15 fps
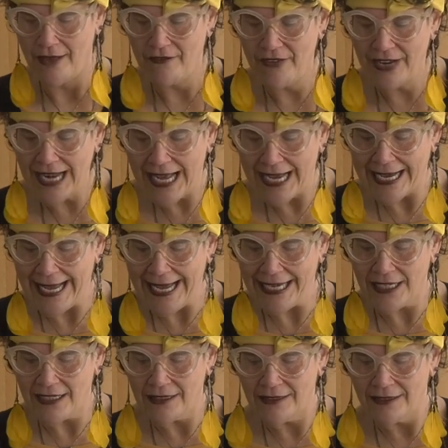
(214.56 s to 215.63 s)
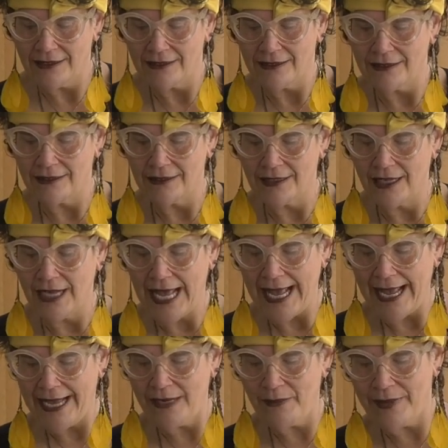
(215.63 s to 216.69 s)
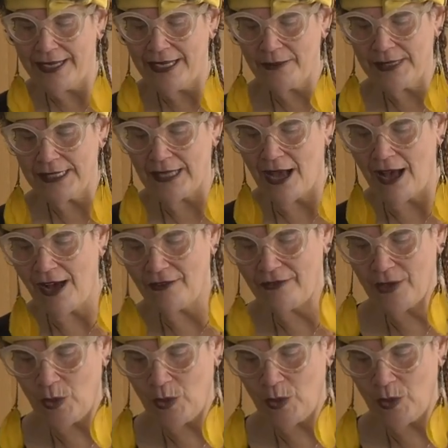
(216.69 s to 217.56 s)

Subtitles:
Ve'lachen en bahem sachar